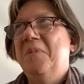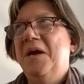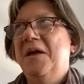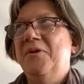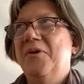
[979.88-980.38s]

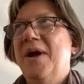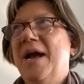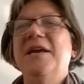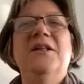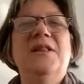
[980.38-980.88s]
they're
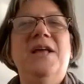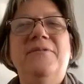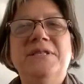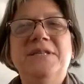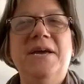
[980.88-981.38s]
asking a lot
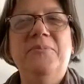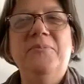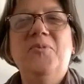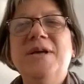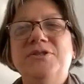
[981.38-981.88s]
of these same
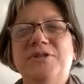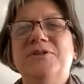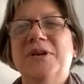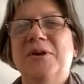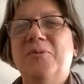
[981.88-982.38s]

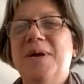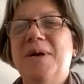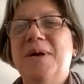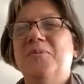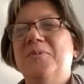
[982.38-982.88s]
questions, like what
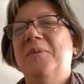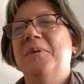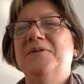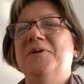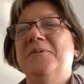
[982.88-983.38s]

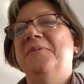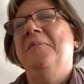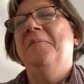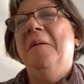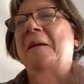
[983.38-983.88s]
is it?
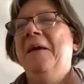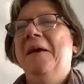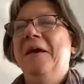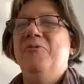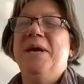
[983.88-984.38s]

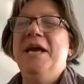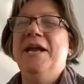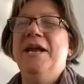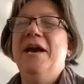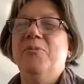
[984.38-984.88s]
If we
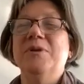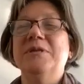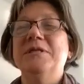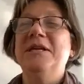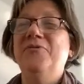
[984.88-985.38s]
can't have a
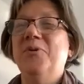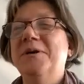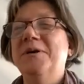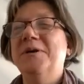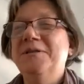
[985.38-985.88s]
pristine
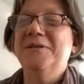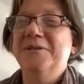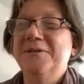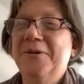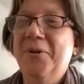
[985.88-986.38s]
forest, is
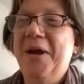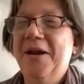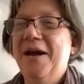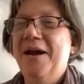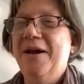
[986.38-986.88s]
it okay
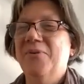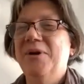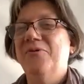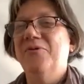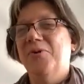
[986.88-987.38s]
to have a
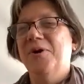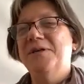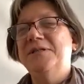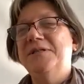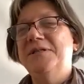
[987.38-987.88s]
real
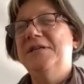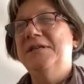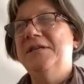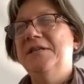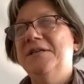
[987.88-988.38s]
forest?
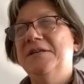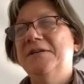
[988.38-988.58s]
And